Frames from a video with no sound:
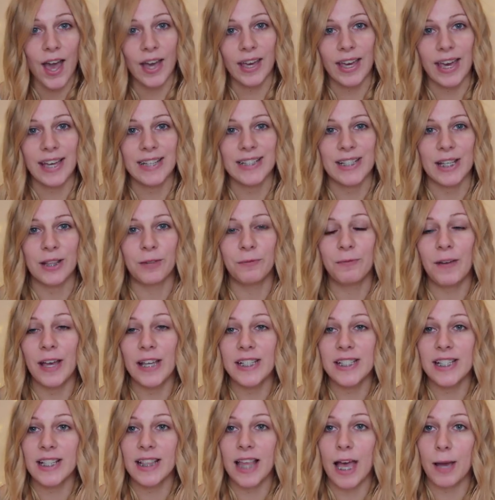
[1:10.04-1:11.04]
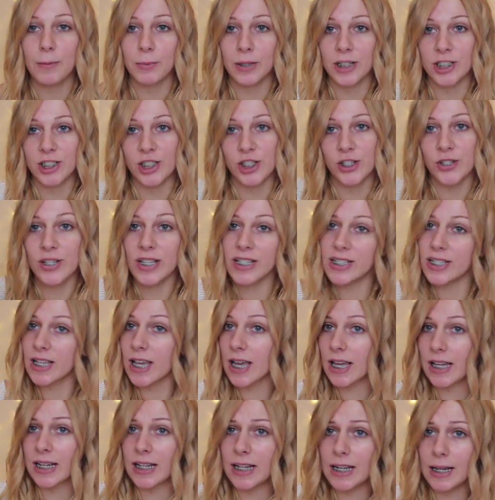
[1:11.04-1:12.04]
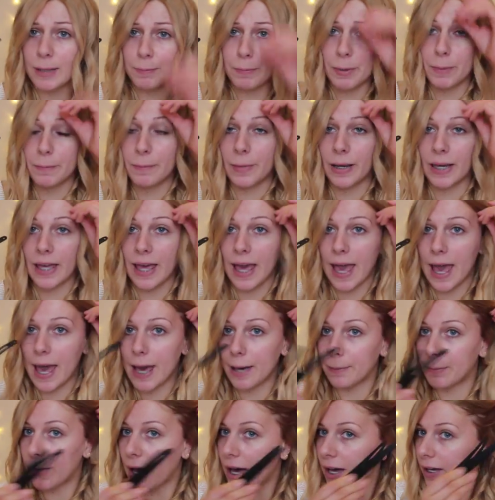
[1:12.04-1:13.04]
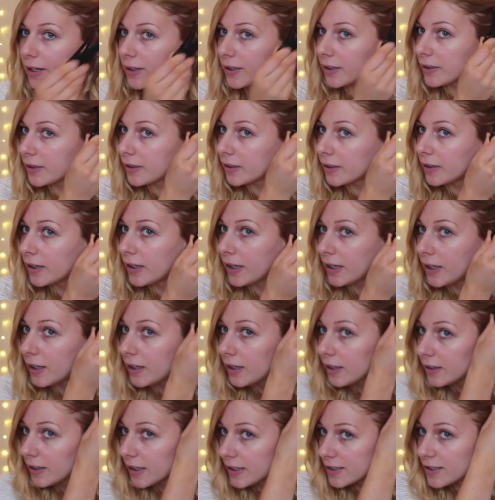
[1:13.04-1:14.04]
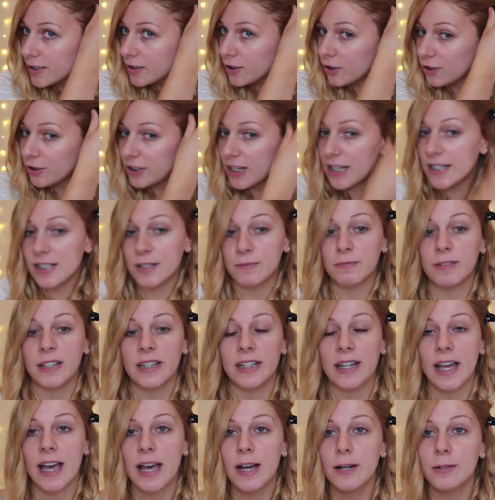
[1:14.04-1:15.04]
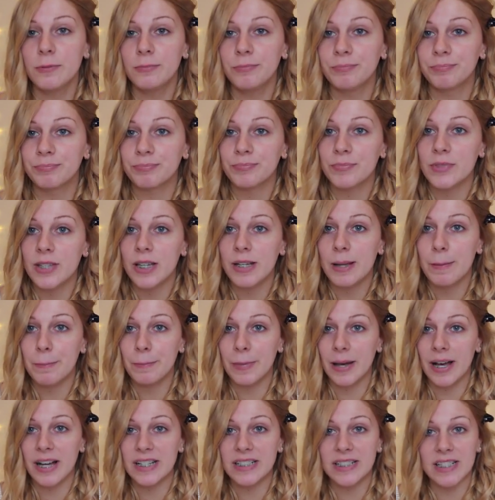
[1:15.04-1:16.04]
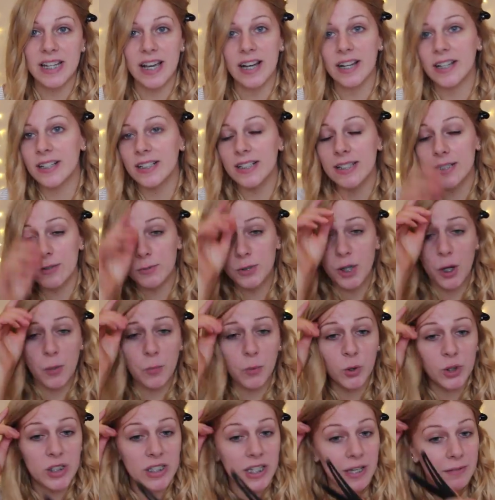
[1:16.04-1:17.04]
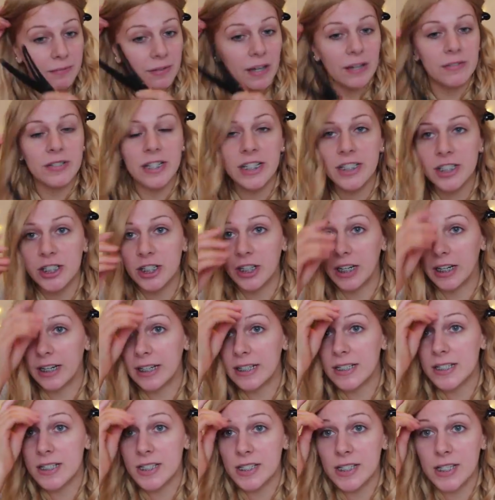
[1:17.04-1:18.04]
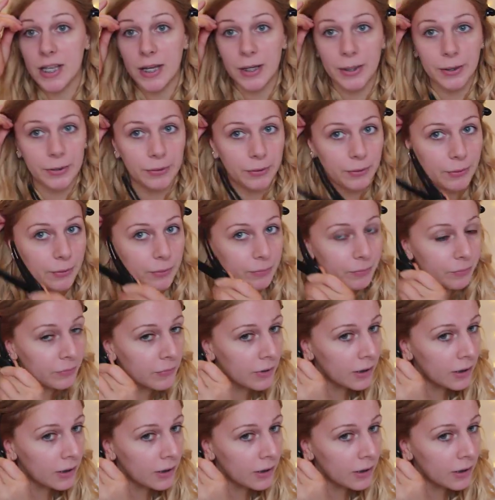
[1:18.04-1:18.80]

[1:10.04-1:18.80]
Okay, so the first thing that I'm going to do is clip my hair back. There's a lot less of it now, but I still don't want to get foundation in it, so